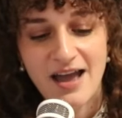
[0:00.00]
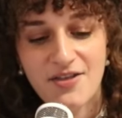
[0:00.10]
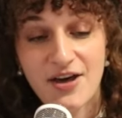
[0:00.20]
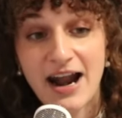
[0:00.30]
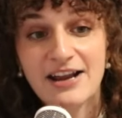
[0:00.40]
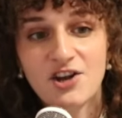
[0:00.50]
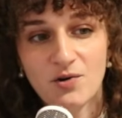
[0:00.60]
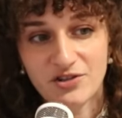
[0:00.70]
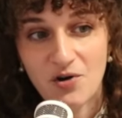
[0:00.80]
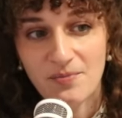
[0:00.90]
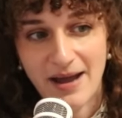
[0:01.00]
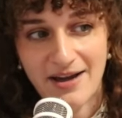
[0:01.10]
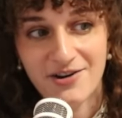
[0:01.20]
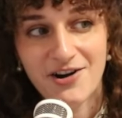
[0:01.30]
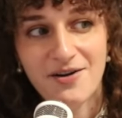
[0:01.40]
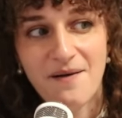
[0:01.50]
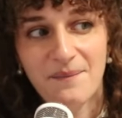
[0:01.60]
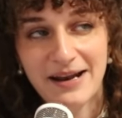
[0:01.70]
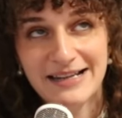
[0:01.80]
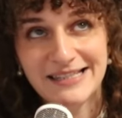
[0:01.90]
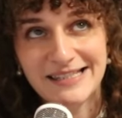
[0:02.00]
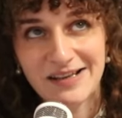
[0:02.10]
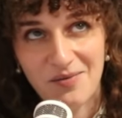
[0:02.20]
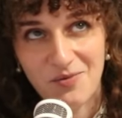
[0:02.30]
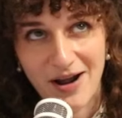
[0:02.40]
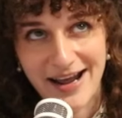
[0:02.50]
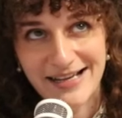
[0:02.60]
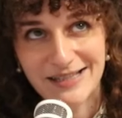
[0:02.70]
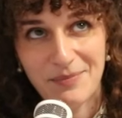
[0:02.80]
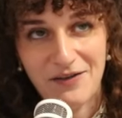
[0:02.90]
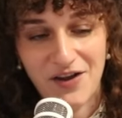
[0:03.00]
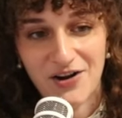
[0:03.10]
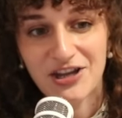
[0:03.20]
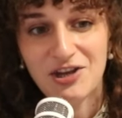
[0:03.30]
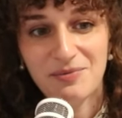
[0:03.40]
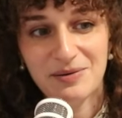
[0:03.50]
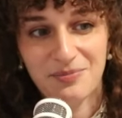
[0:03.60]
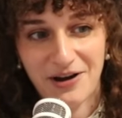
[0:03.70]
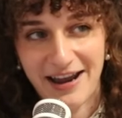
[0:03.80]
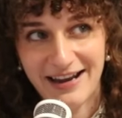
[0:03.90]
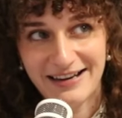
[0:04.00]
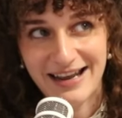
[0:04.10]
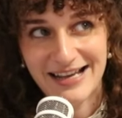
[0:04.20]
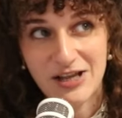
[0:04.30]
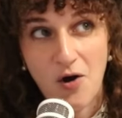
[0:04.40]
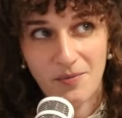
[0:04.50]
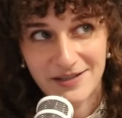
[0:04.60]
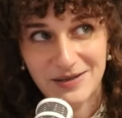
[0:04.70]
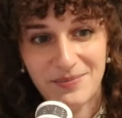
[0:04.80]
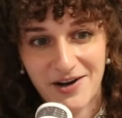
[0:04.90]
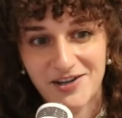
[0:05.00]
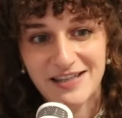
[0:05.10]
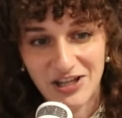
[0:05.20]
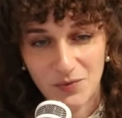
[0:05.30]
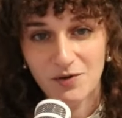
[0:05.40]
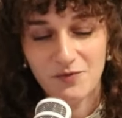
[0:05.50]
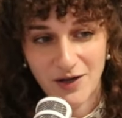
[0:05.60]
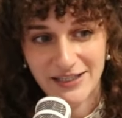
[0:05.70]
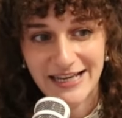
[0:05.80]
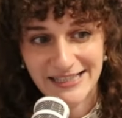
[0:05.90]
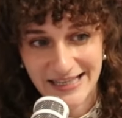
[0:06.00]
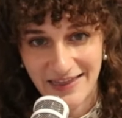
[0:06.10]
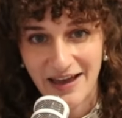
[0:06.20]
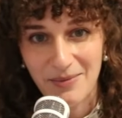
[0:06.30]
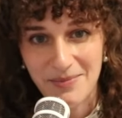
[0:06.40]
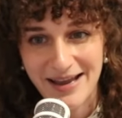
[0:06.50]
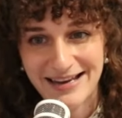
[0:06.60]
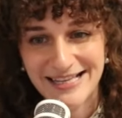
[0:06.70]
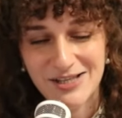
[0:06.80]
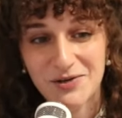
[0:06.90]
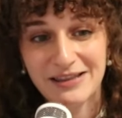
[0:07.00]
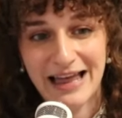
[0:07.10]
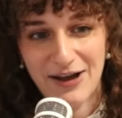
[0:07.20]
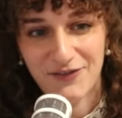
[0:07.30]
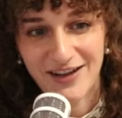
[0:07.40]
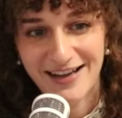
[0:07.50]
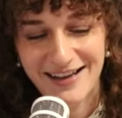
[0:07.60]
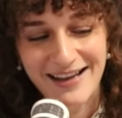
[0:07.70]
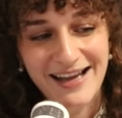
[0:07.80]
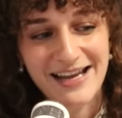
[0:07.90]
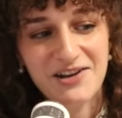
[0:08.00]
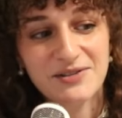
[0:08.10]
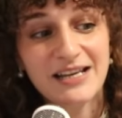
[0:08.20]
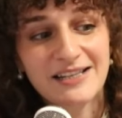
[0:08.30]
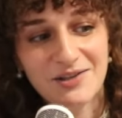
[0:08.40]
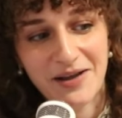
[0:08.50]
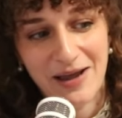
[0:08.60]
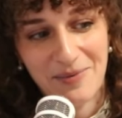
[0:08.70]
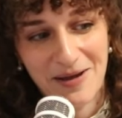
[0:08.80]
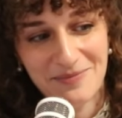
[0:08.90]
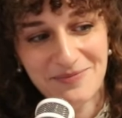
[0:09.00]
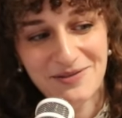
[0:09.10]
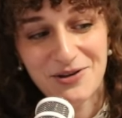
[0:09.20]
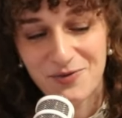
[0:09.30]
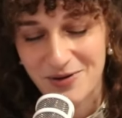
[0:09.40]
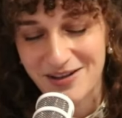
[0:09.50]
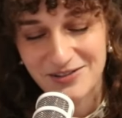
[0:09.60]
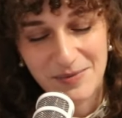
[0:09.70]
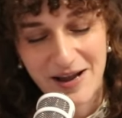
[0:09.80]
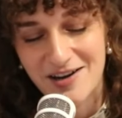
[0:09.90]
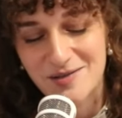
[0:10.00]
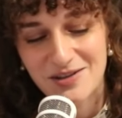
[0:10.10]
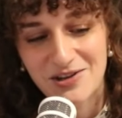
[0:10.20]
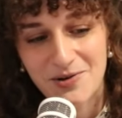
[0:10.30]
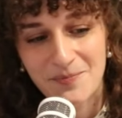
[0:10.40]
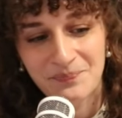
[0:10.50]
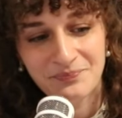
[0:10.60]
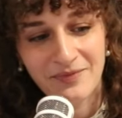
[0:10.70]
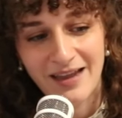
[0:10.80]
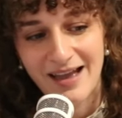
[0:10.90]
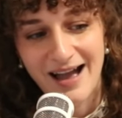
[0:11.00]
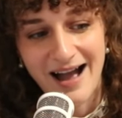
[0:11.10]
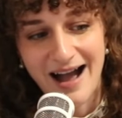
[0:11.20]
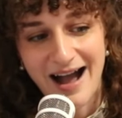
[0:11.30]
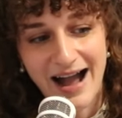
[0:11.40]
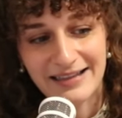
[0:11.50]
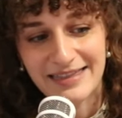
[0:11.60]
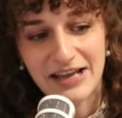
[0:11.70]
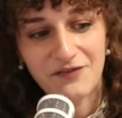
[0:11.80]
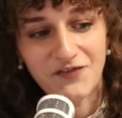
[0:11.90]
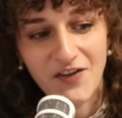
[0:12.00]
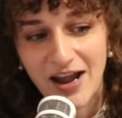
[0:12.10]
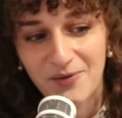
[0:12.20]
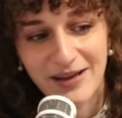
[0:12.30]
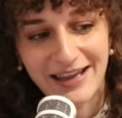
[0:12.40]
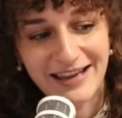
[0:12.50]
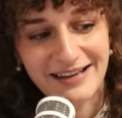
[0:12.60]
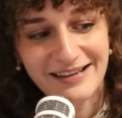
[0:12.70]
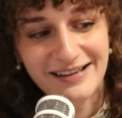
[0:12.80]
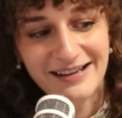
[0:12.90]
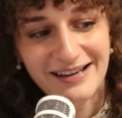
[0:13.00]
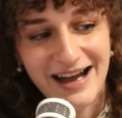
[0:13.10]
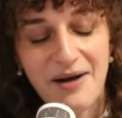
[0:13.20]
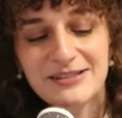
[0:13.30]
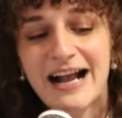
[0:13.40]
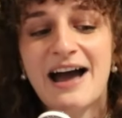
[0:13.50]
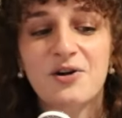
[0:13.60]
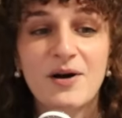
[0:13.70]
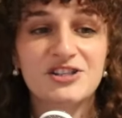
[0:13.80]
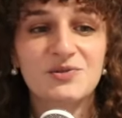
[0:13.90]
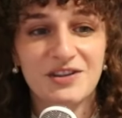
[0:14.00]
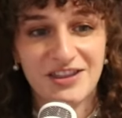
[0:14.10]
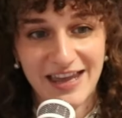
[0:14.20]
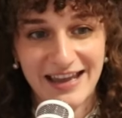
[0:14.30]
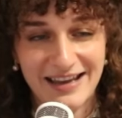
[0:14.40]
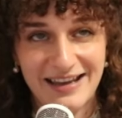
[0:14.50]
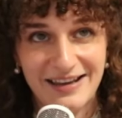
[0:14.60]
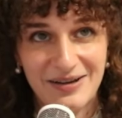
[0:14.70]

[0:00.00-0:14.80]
that I know don't matter, but in some ways, my very human brain is almost embarrassed that you will one day see them. And he started laughing. He goes, It's okay, babe. You, to be honest with you, I think very, I was like, I don't want you to think